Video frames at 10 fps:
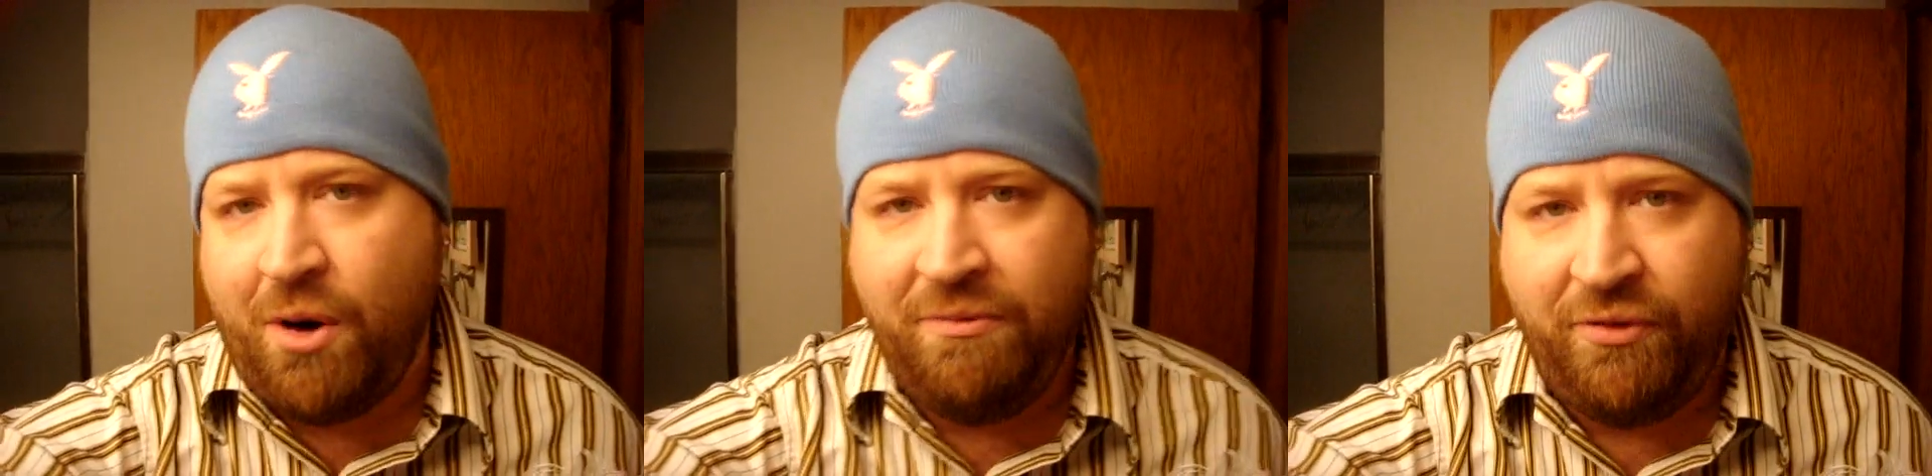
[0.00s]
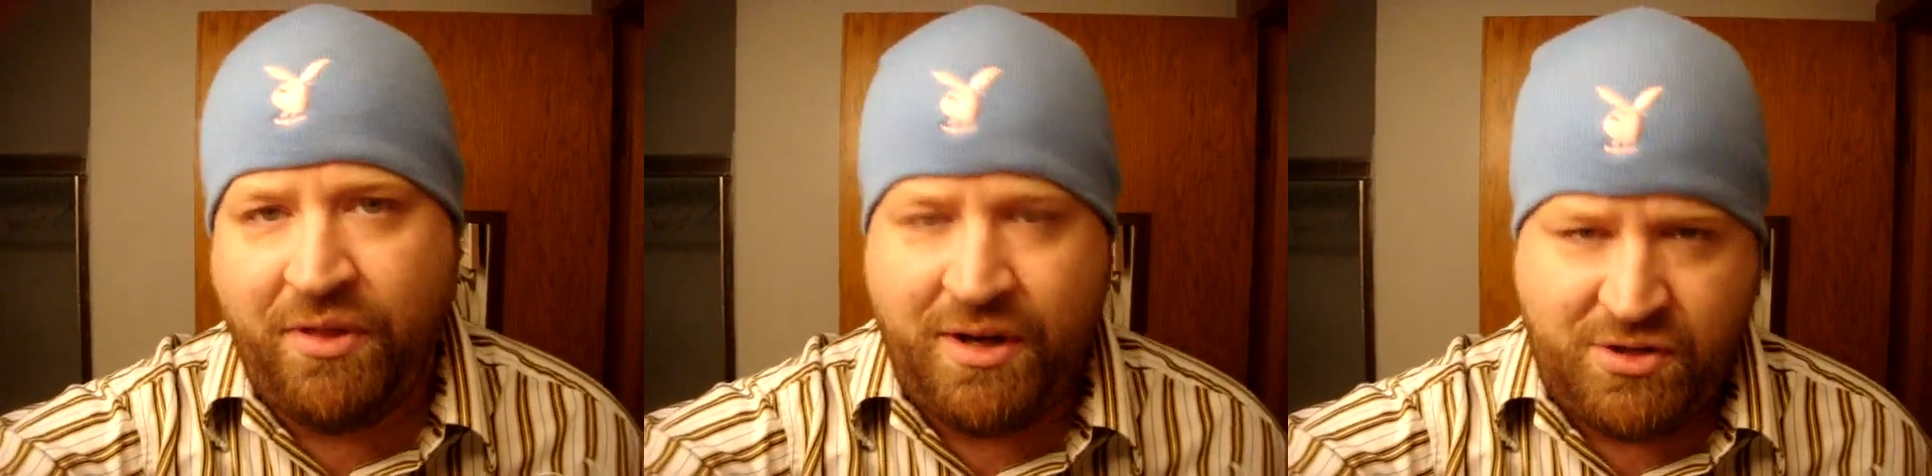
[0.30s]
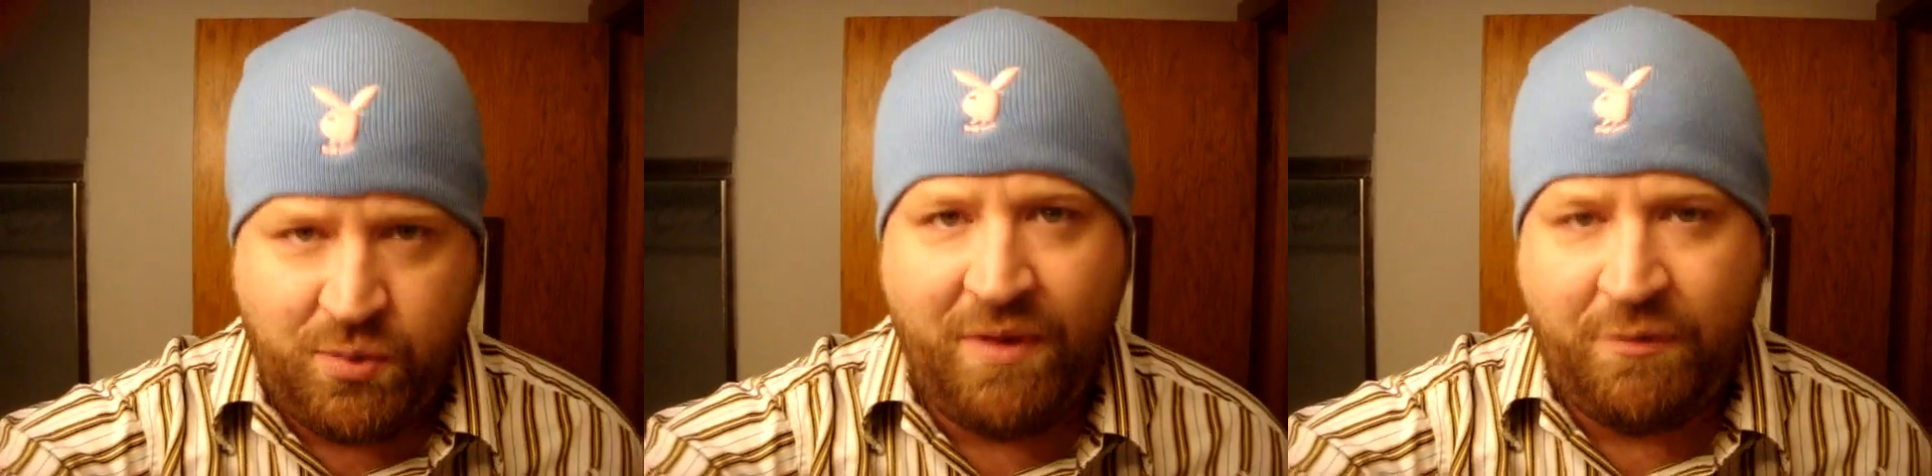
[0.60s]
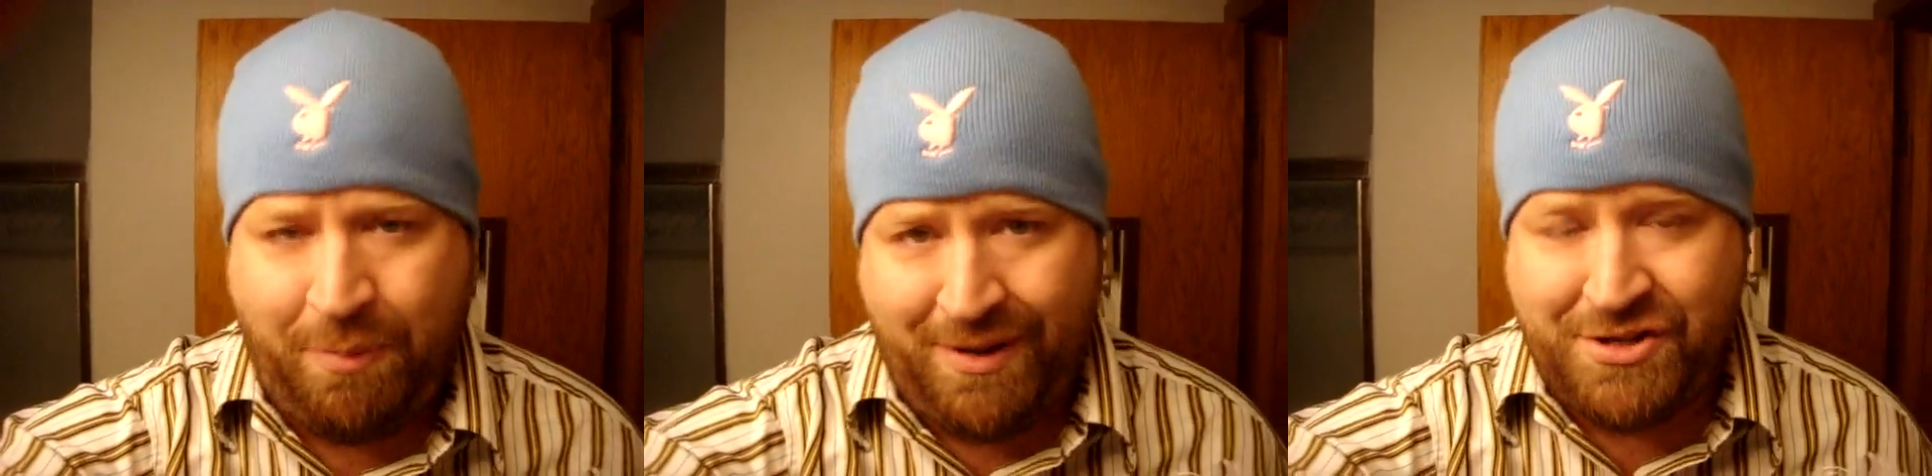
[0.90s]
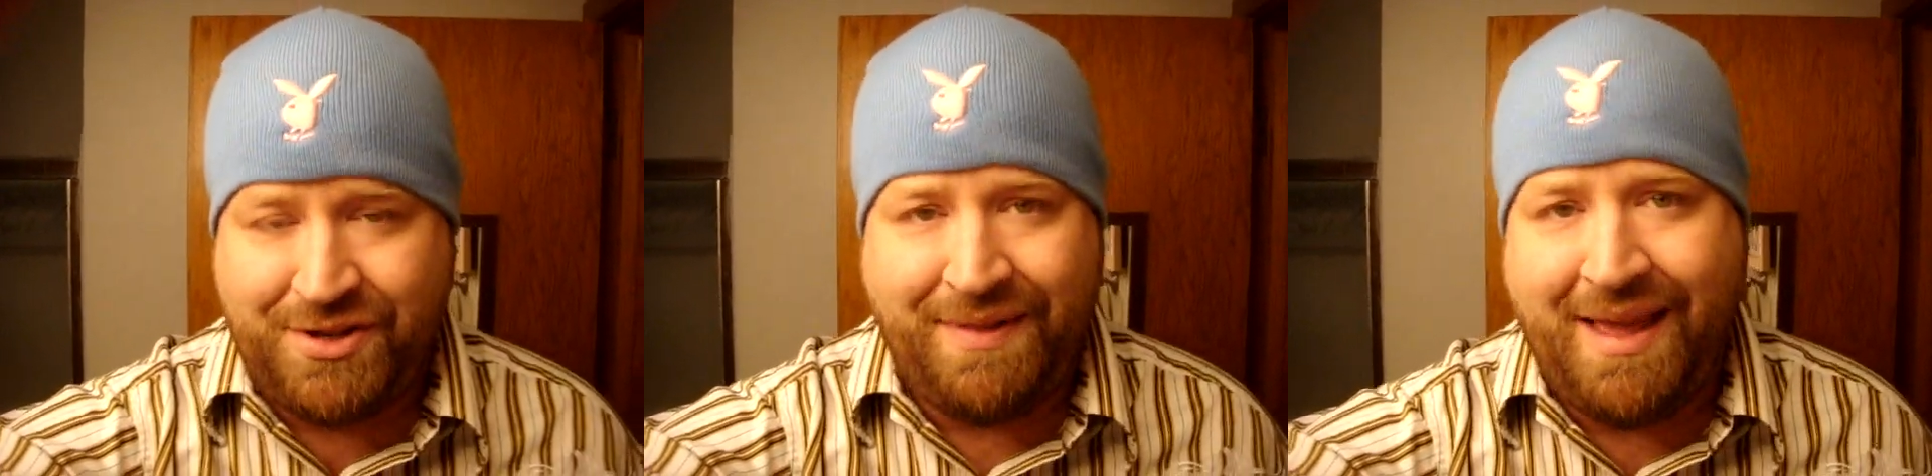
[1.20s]
harmful than a swift
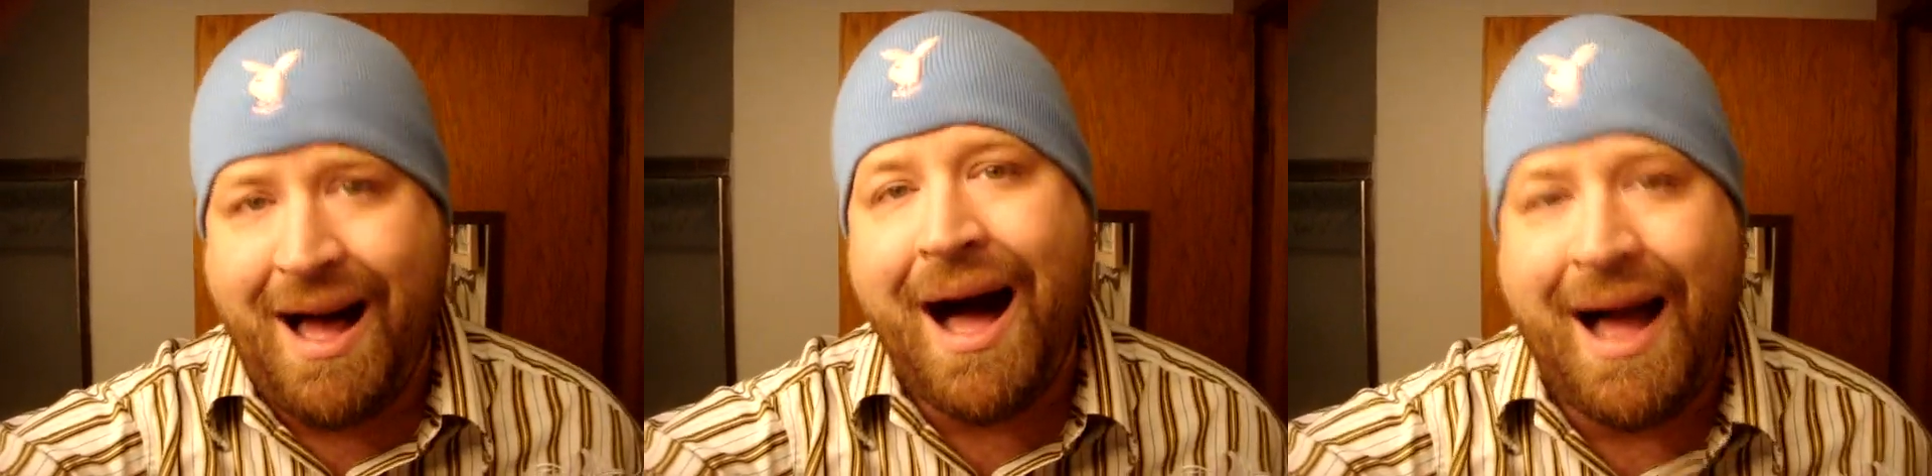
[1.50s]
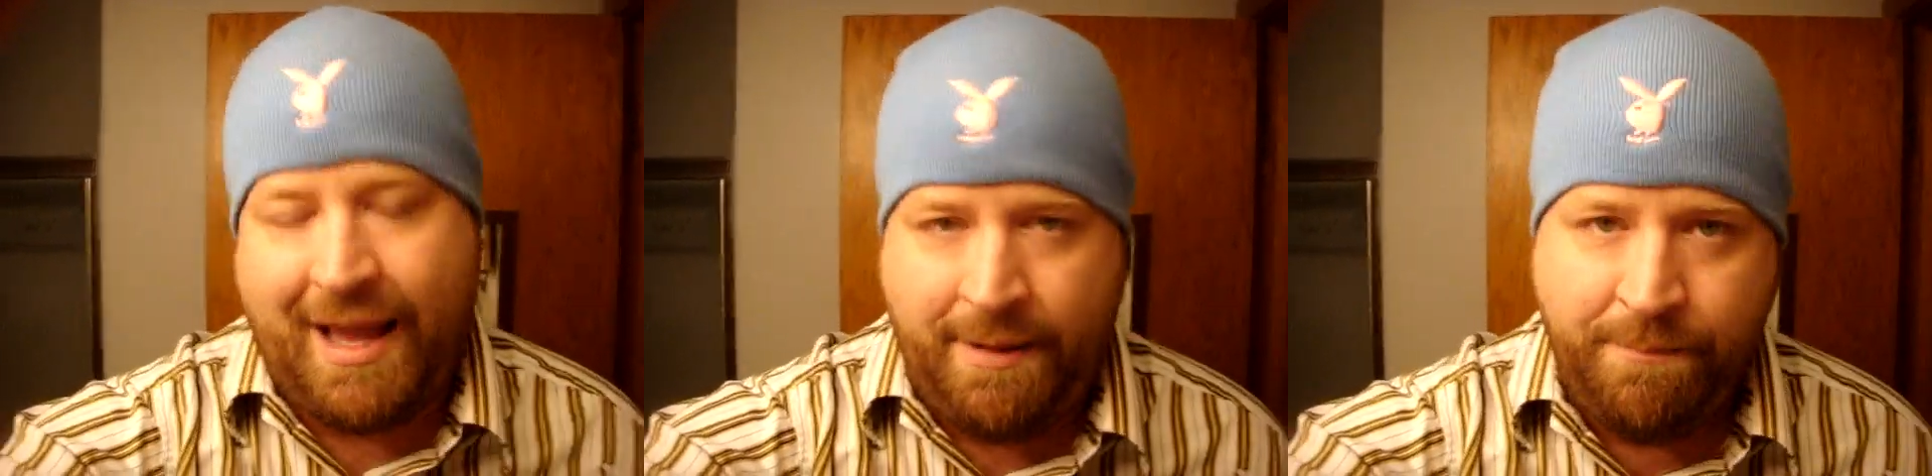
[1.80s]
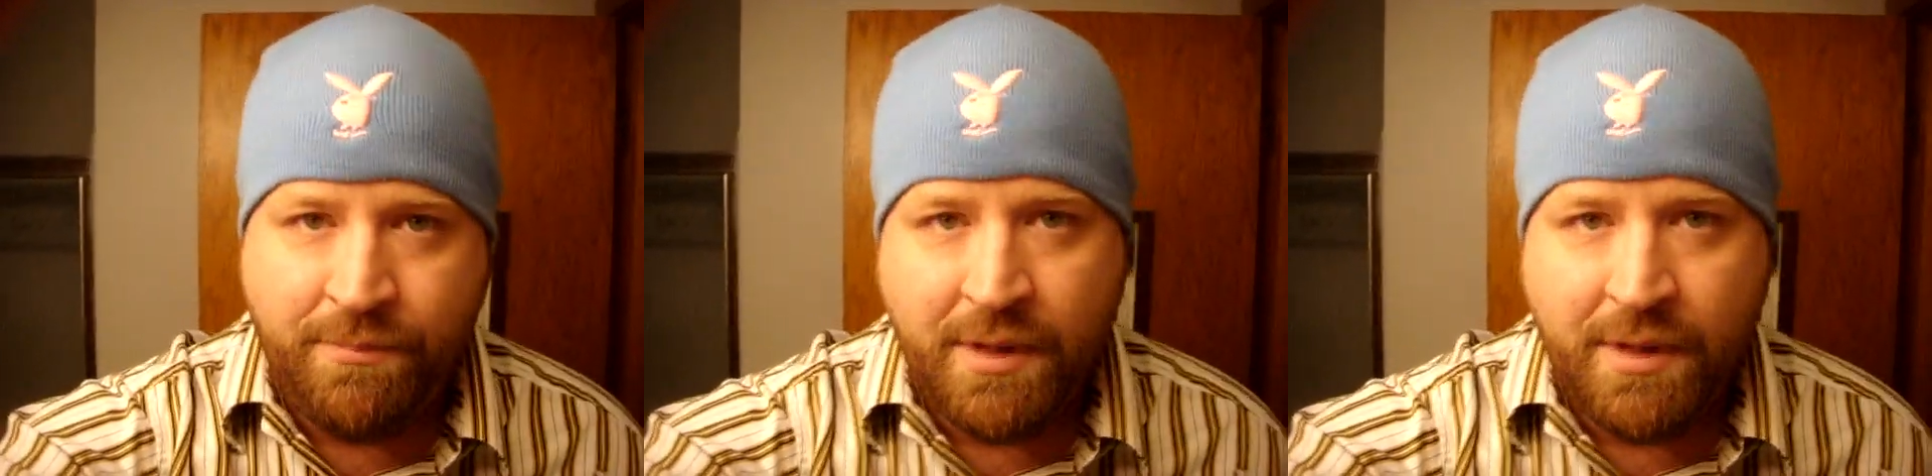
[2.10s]
punch in the eye?